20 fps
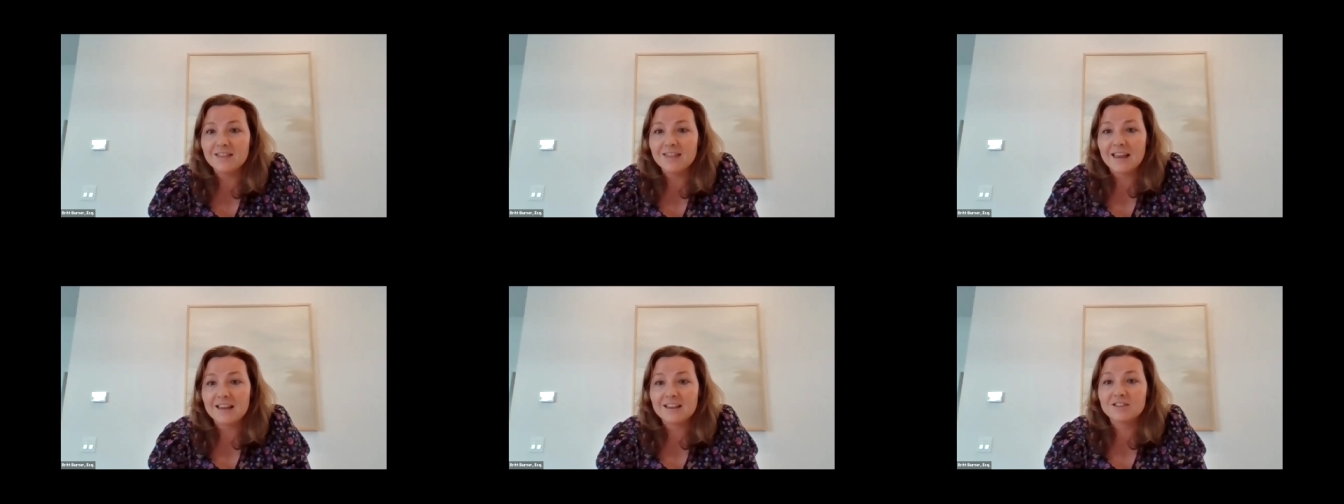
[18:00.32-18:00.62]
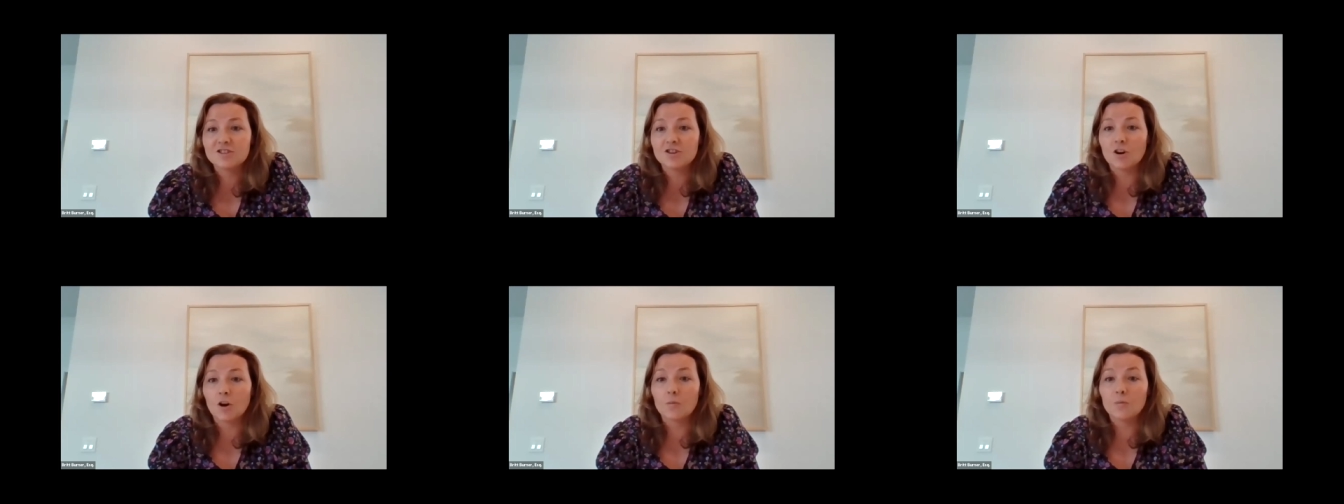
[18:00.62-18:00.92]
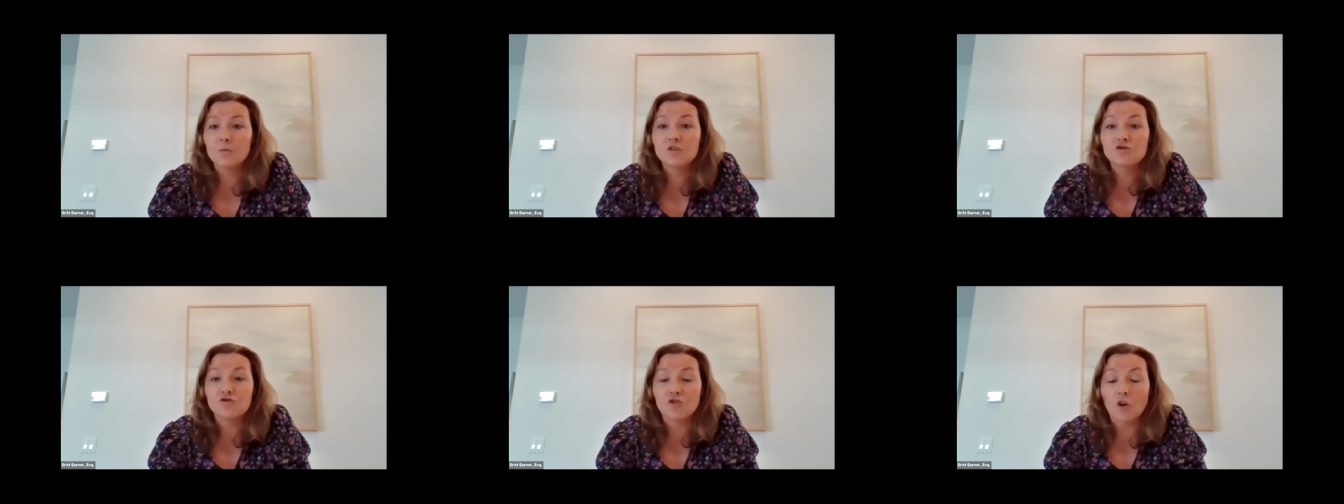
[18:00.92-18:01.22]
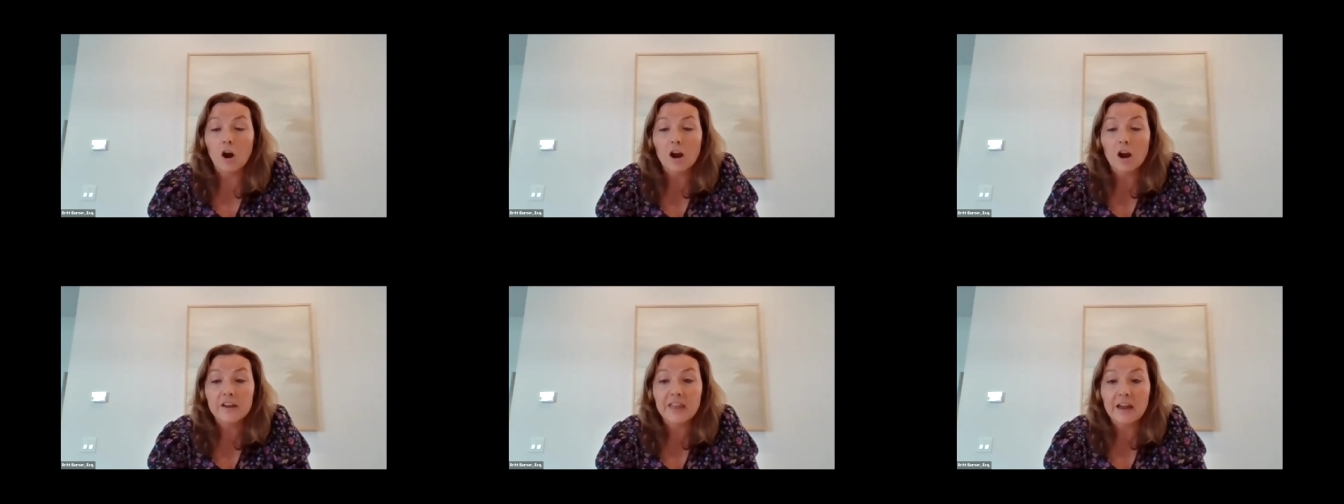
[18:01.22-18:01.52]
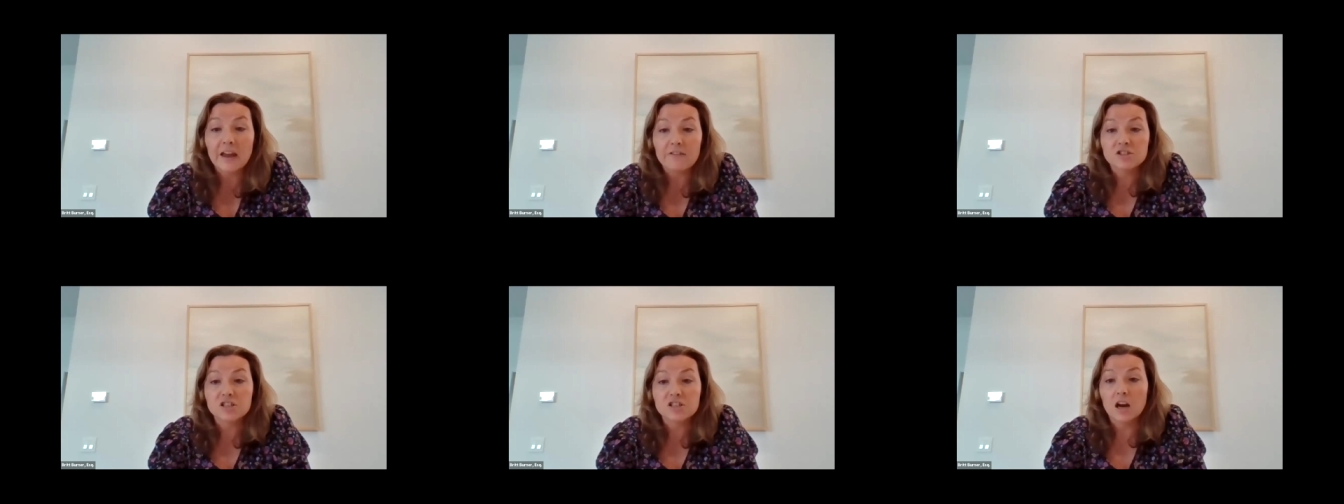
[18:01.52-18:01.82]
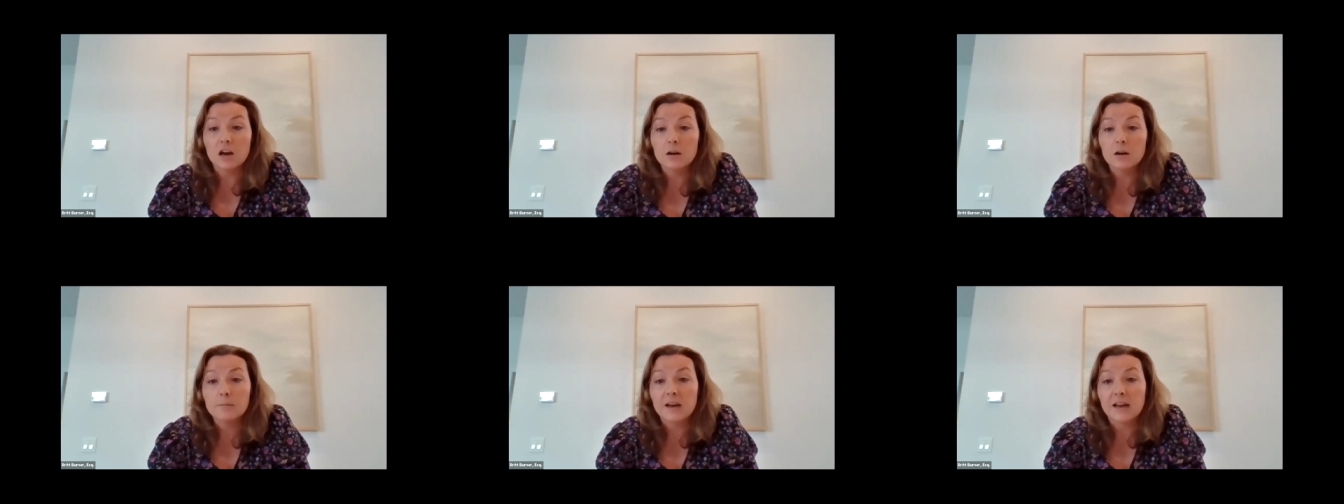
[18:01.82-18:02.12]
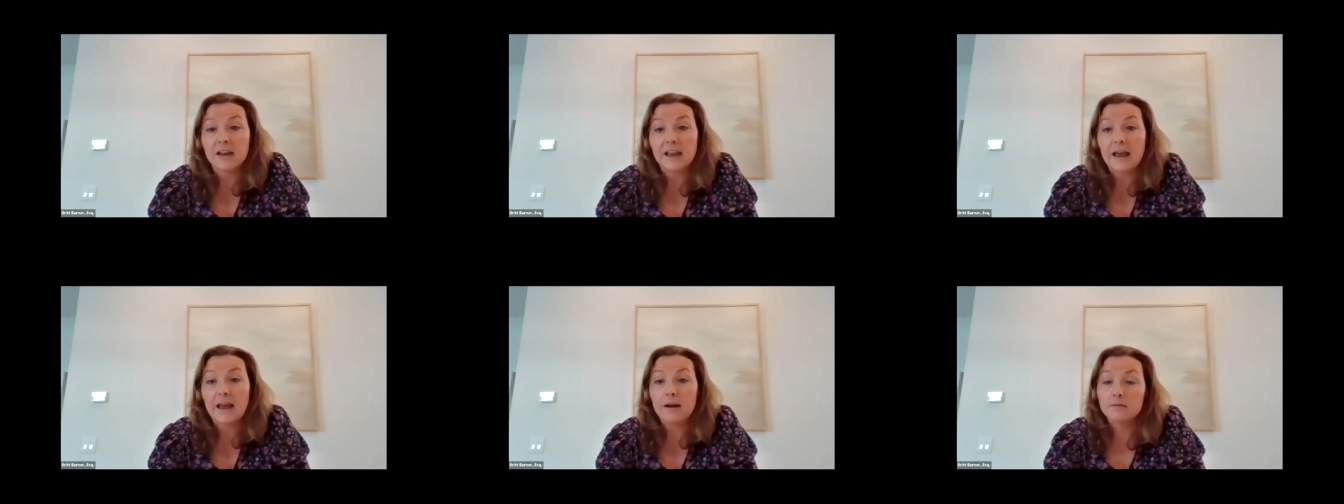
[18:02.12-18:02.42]
they start withdrawing that
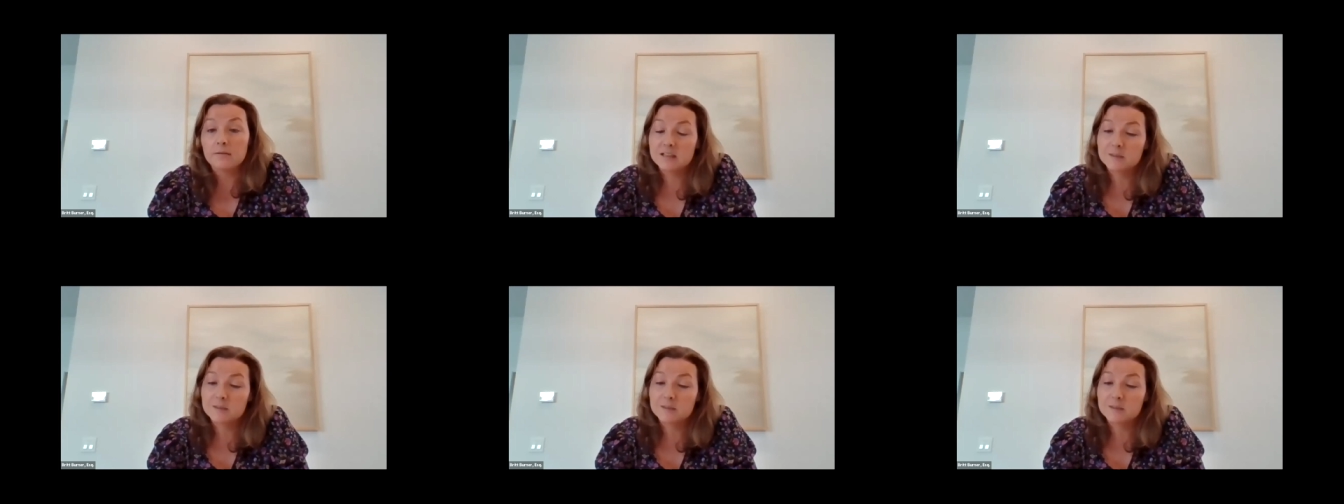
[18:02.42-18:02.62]
retirement account,